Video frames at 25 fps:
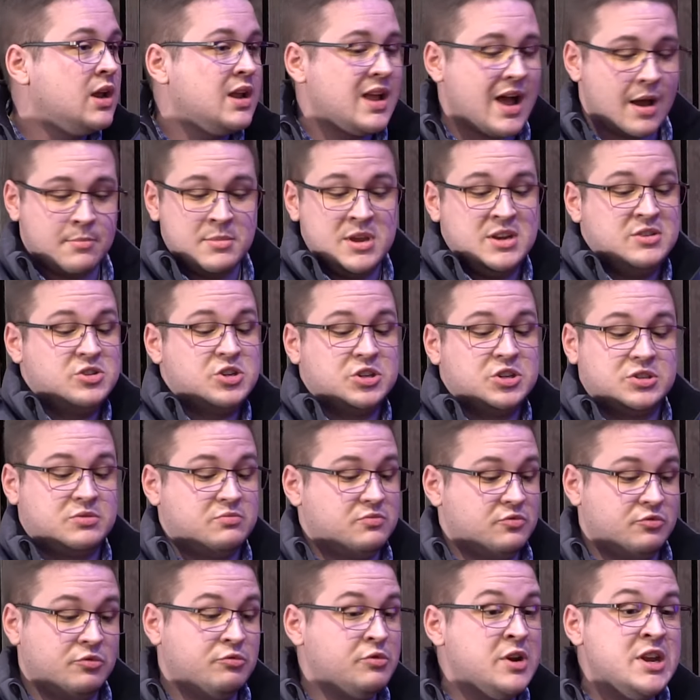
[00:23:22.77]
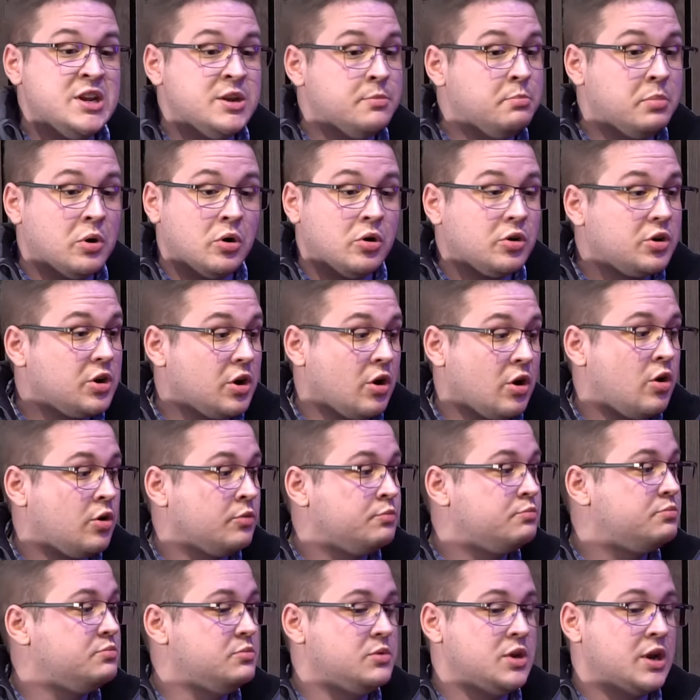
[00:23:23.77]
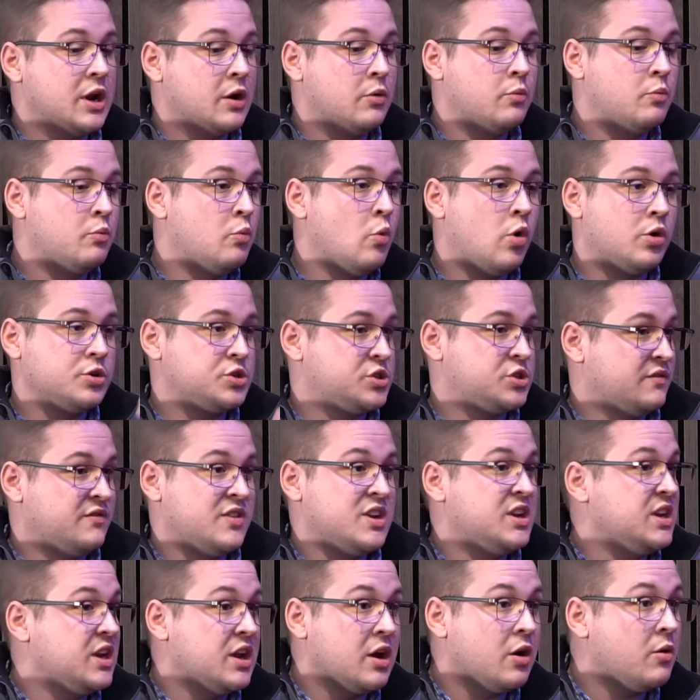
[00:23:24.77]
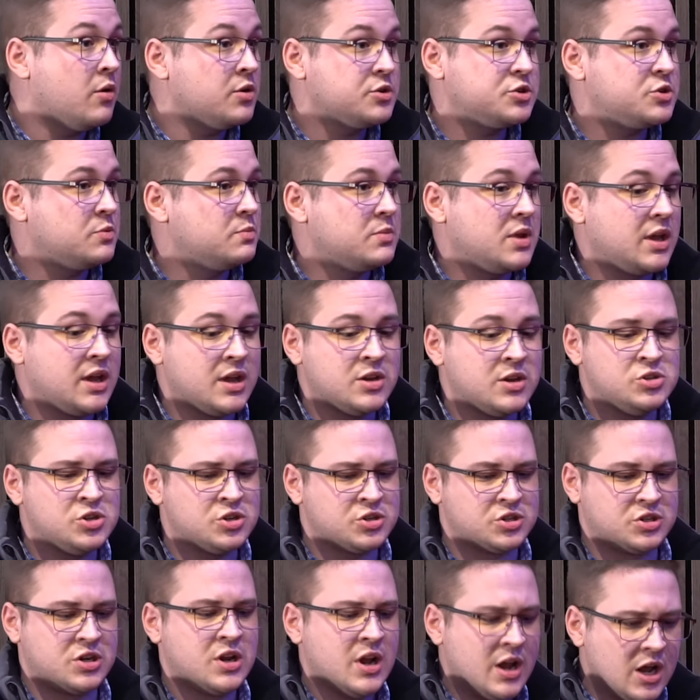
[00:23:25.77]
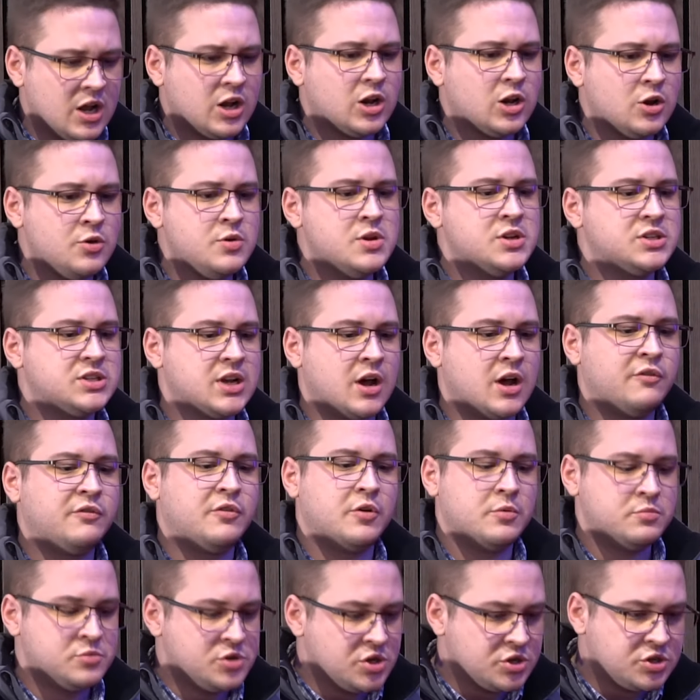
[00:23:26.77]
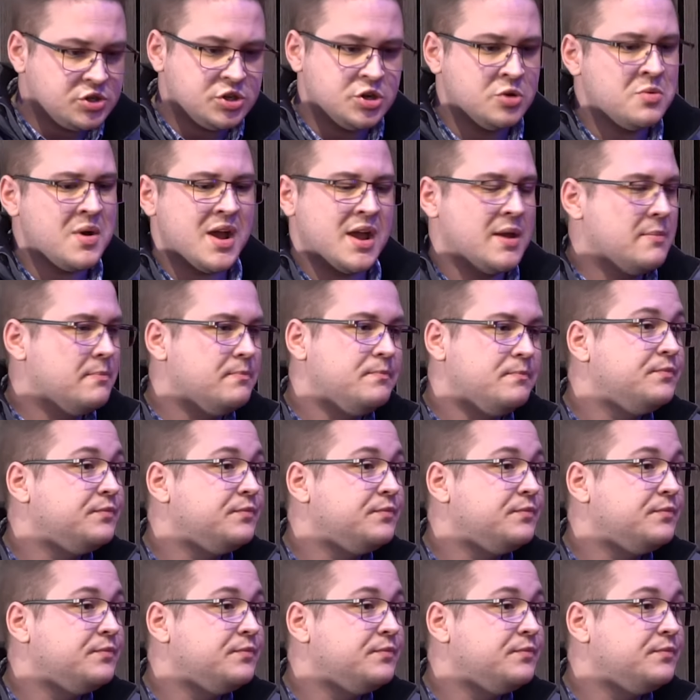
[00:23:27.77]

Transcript: I mean, just read a book or, you know, watch a video or something and just clue yourself up and just do it.